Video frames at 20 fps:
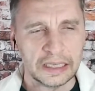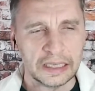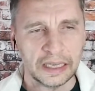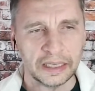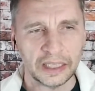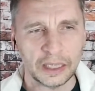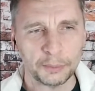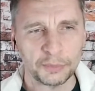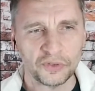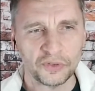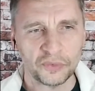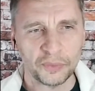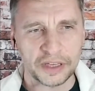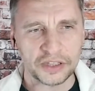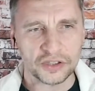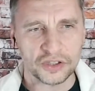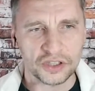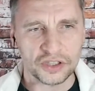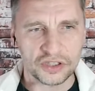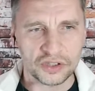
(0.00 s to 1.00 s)
A number of
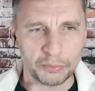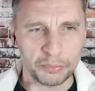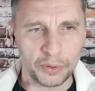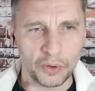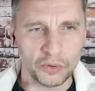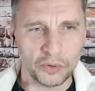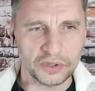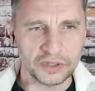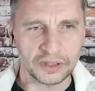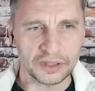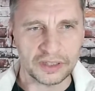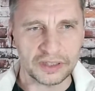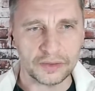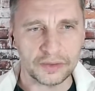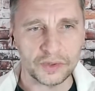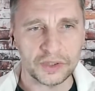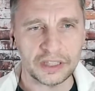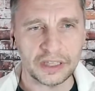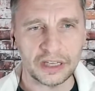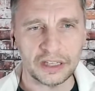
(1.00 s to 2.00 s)
messages opposing the
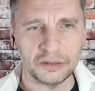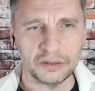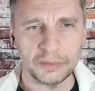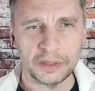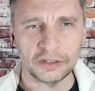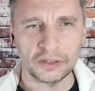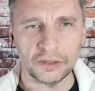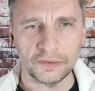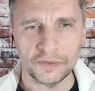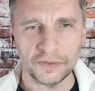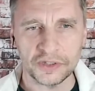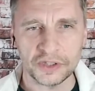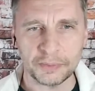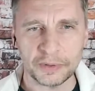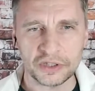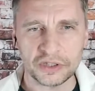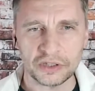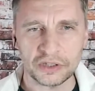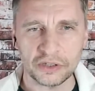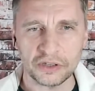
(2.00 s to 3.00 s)
resettlement of the
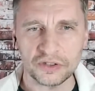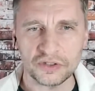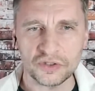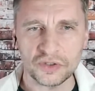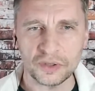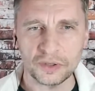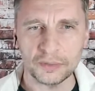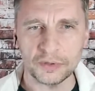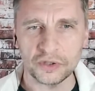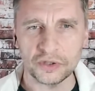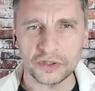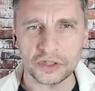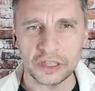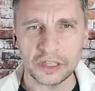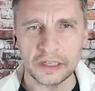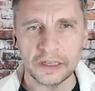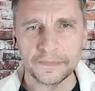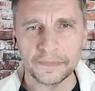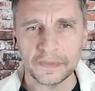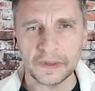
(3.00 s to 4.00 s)
special contributors
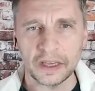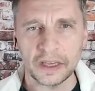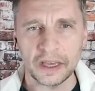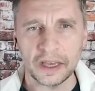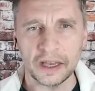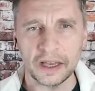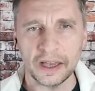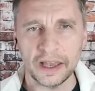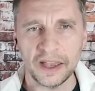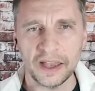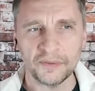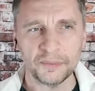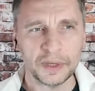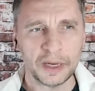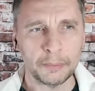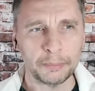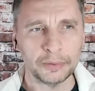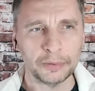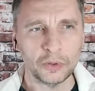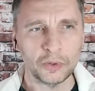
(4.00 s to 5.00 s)
have been
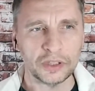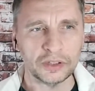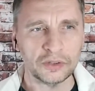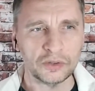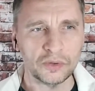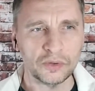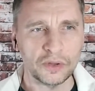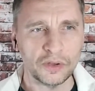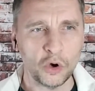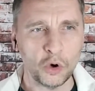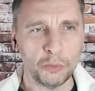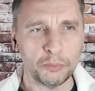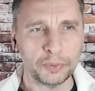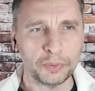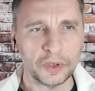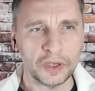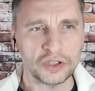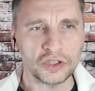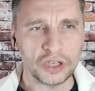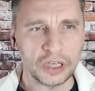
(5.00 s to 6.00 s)
uploaded to the
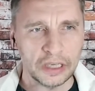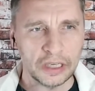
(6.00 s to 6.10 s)
homepage